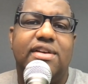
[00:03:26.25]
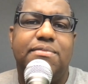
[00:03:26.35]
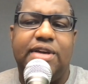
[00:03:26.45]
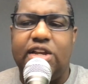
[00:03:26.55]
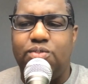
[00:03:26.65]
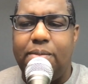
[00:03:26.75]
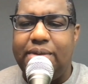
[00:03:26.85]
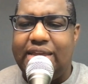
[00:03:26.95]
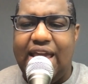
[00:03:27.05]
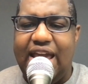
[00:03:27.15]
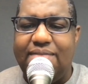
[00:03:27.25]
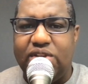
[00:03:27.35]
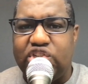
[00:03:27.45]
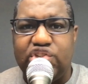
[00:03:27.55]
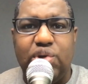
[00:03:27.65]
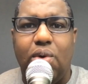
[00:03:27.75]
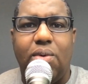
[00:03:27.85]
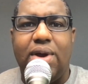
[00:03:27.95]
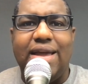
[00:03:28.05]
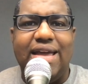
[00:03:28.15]
Because what became the
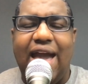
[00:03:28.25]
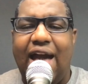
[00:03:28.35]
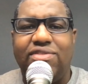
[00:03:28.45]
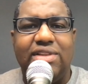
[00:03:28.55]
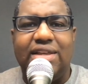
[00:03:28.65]
story after